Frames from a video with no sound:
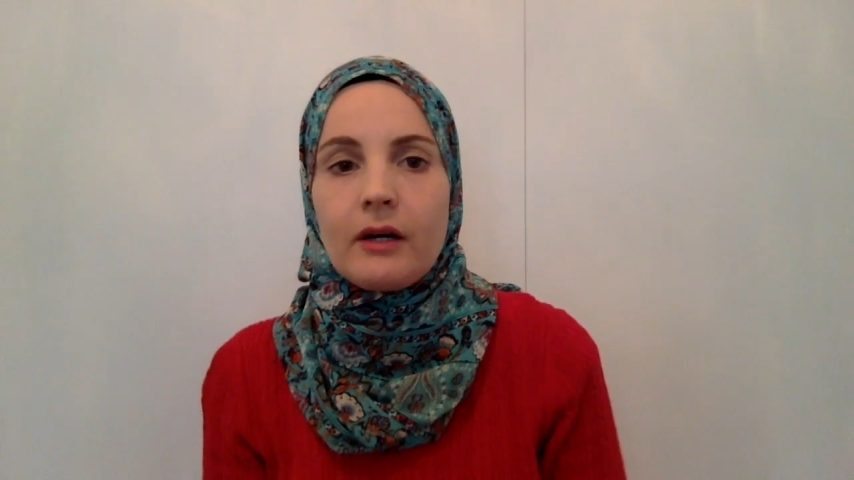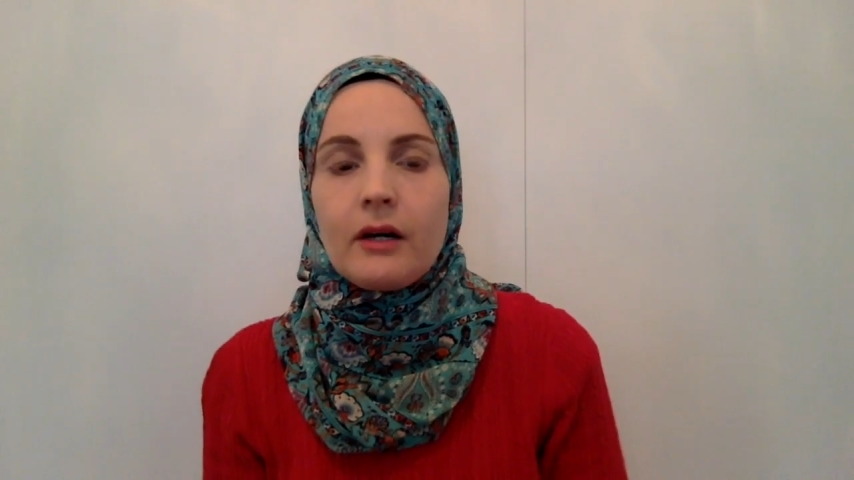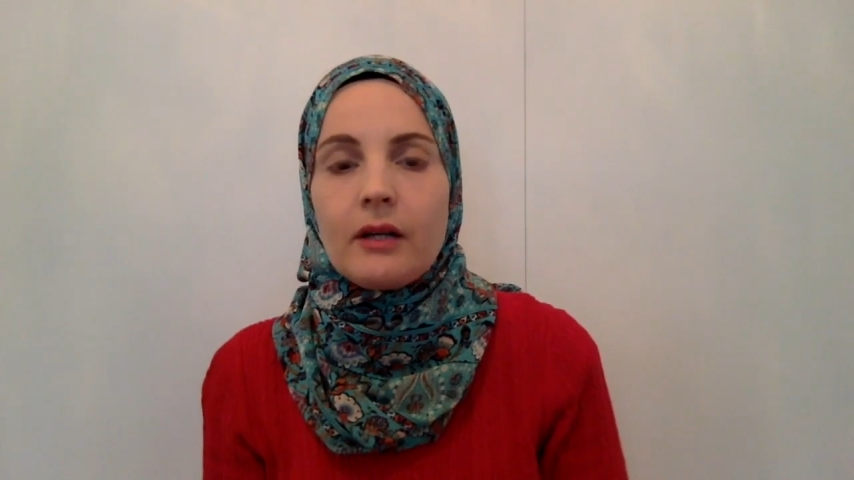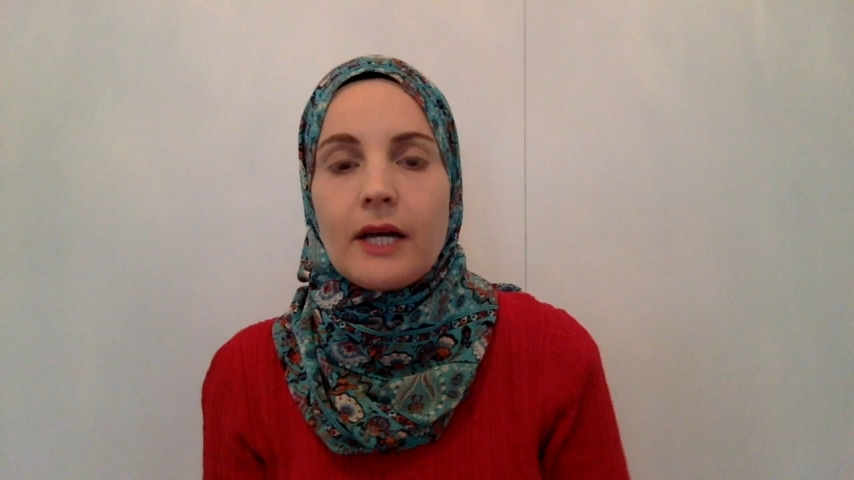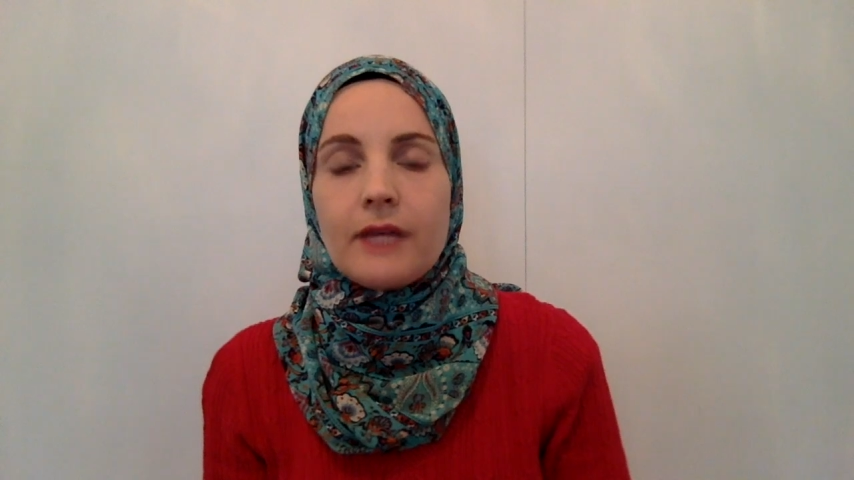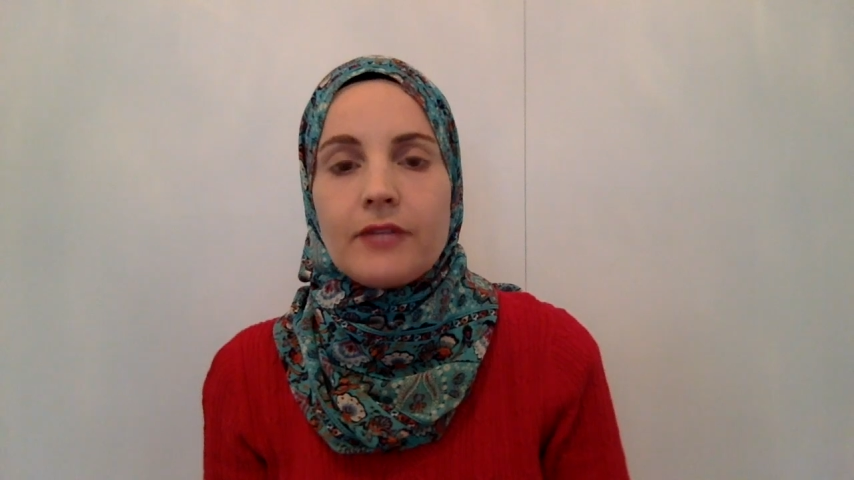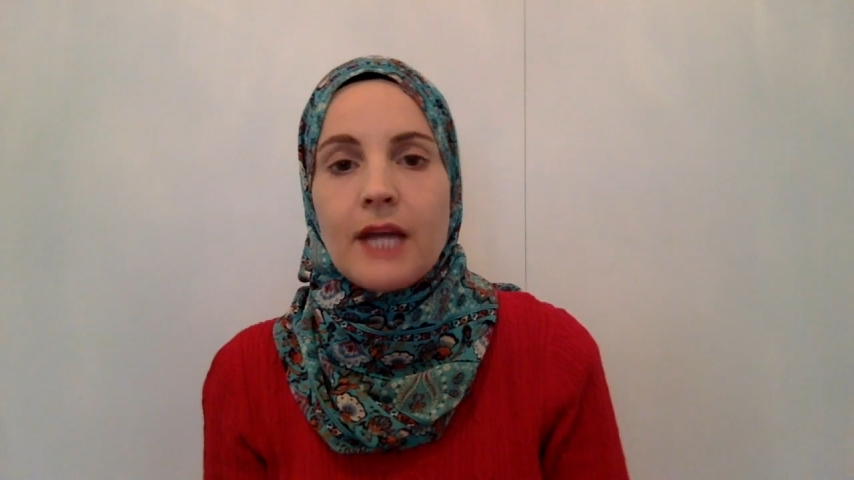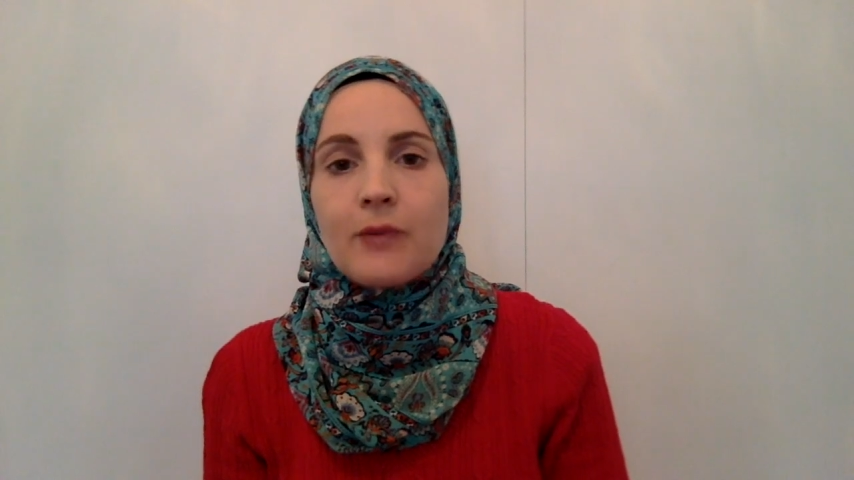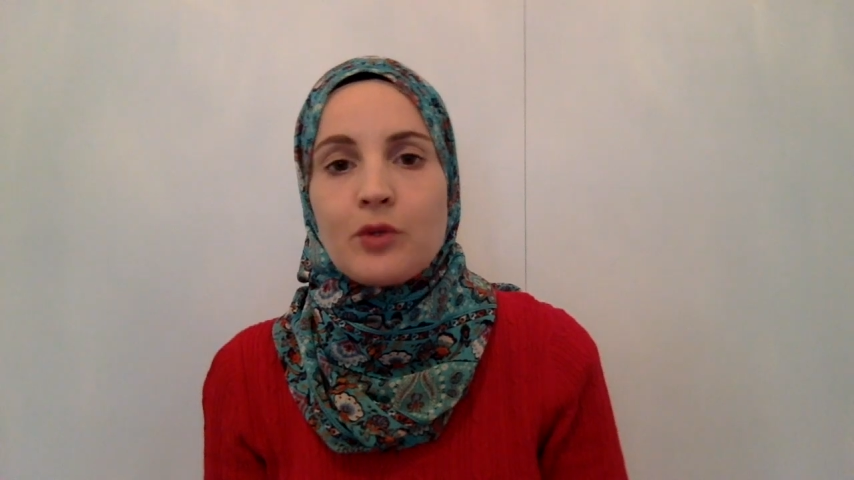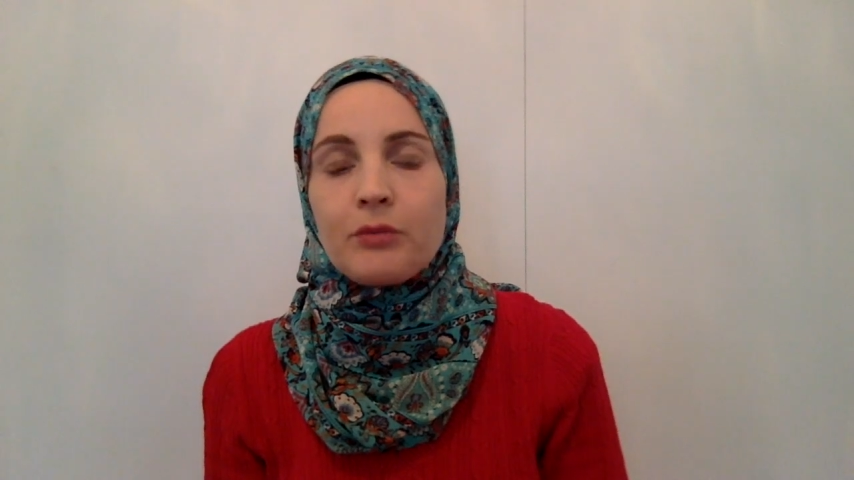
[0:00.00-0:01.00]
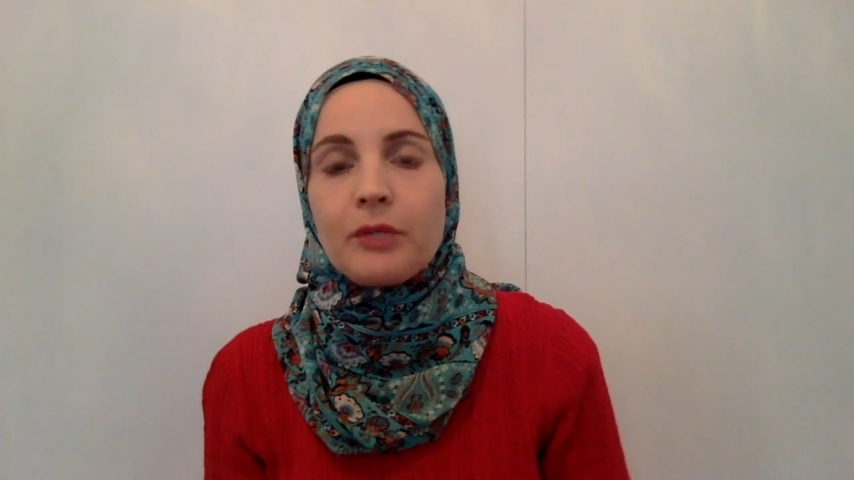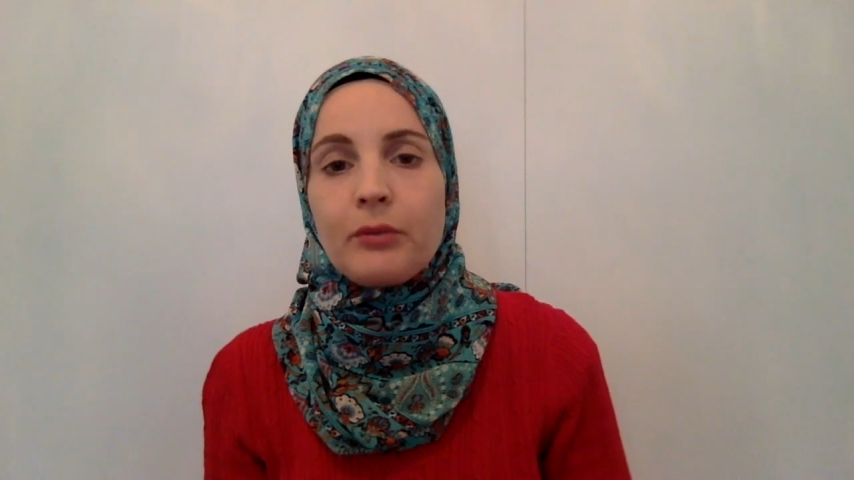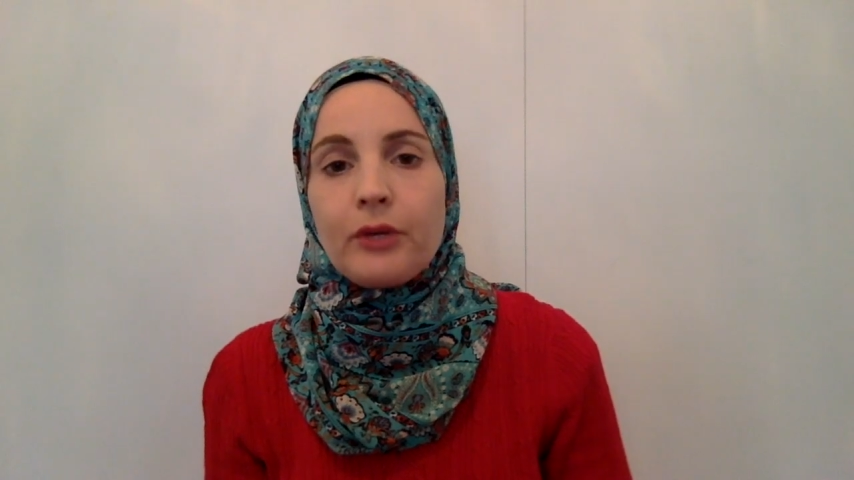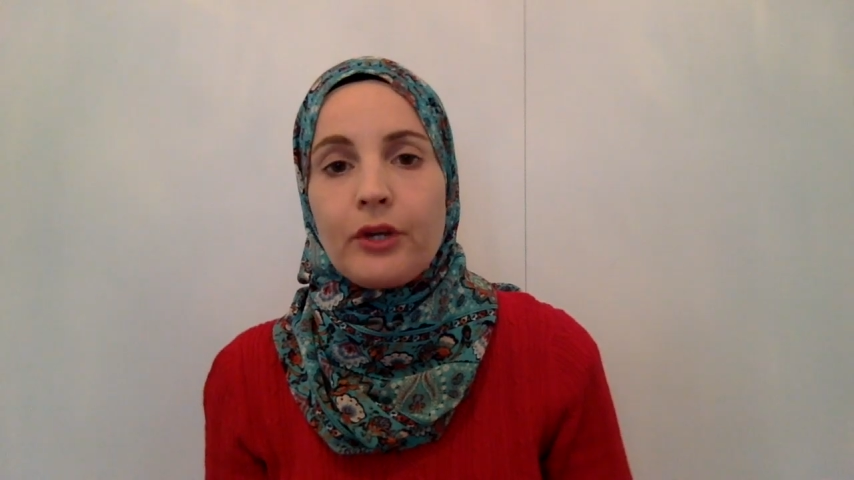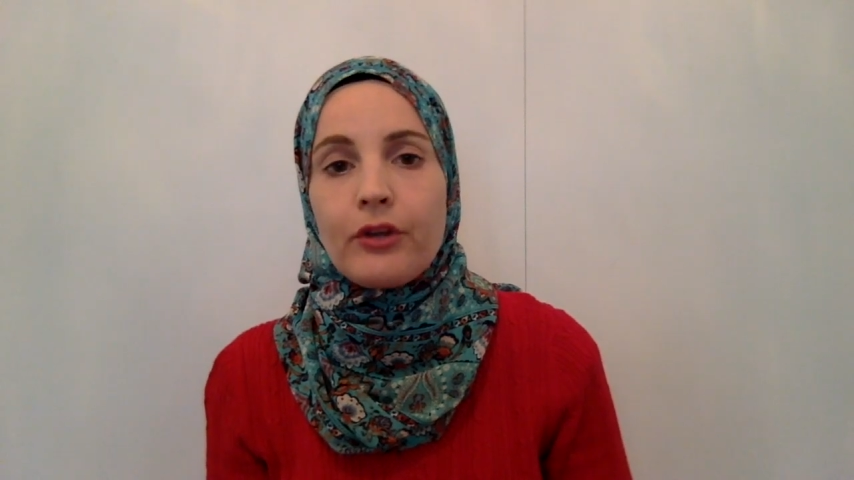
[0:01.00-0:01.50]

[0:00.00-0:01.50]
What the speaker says: A lot of times when people hear